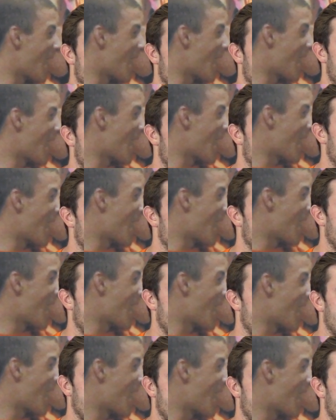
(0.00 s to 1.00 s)

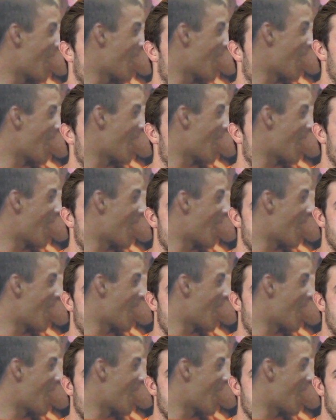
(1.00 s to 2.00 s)

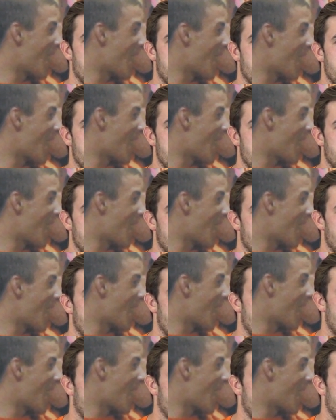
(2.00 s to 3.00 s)

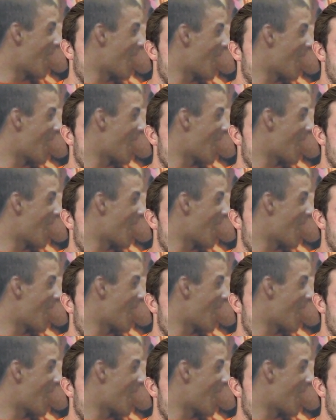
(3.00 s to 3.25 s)
(not speaking)